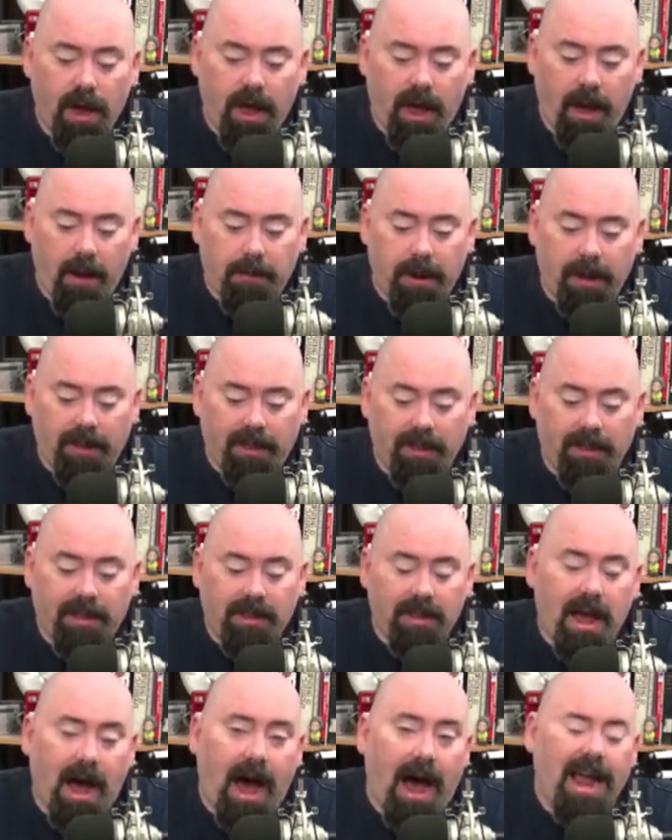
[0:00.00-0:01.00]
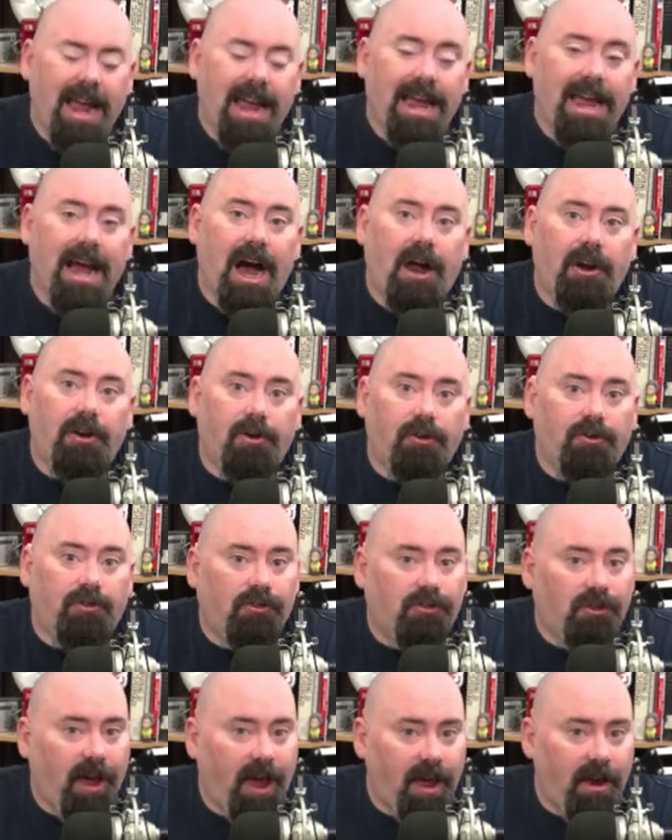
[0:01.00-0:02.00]
But I
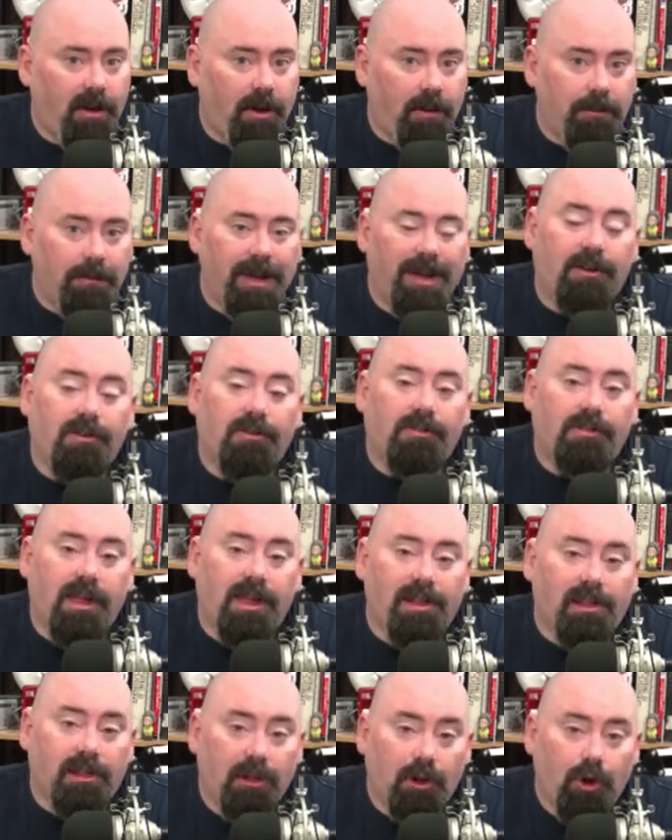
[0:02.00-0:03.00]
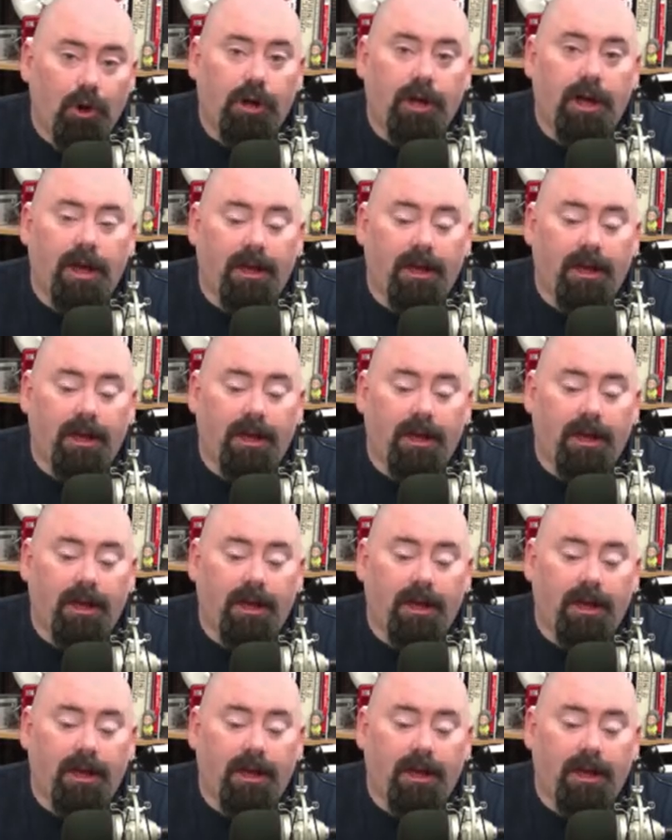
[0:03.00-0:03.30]
understand them because they look